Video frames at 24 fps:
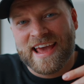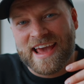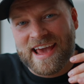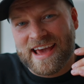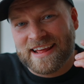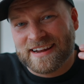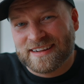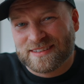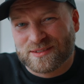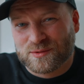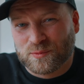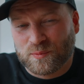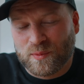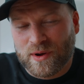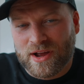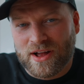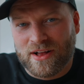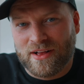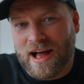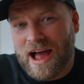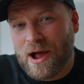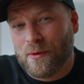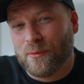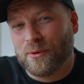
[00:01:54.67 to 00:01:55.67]
And as
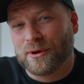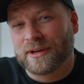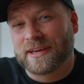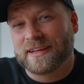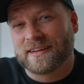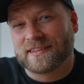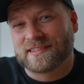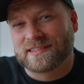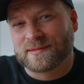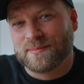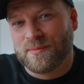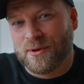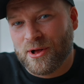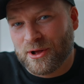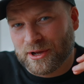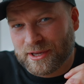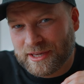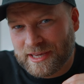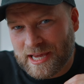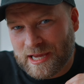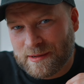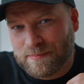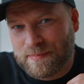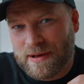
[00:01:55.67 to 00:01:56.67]
well, I will get a small
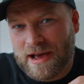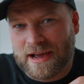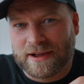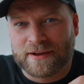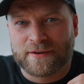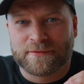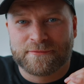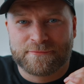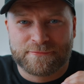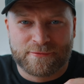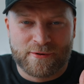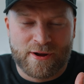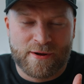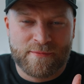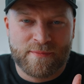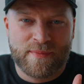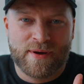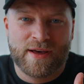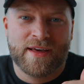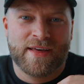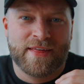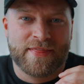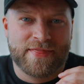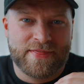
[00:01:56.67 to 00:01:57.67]
kickback
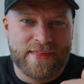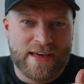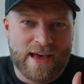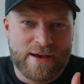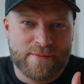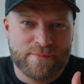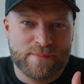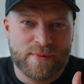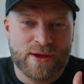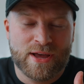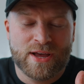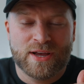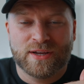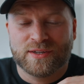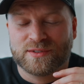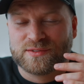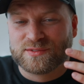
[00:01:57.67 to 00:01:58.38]
from them.